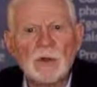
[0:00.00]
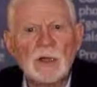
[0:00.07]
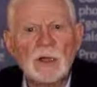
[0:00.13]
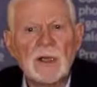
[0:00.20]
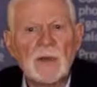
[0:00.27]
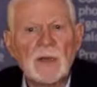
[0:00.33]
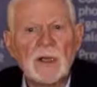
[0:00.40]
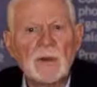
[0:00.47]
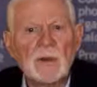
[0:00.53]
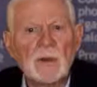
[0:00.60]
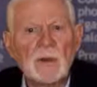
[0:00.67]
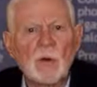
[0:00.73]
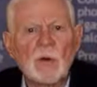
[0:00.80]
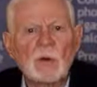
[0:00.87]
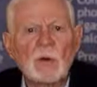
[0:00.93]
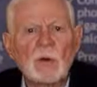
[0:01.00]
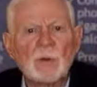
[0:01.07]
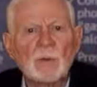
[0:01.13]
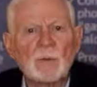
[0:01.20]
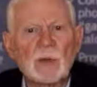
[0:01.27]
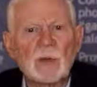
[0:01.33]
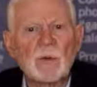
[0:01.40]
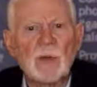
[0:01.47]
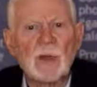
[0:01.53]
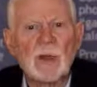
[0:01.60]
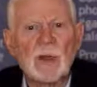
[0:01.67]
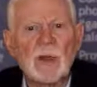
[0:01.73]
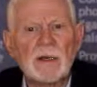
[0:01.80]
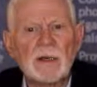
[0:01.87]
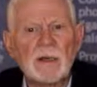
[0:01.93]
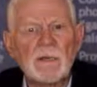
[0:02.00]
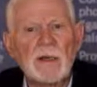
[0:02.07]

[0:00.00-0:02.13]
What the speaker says: he claimed that autism was related to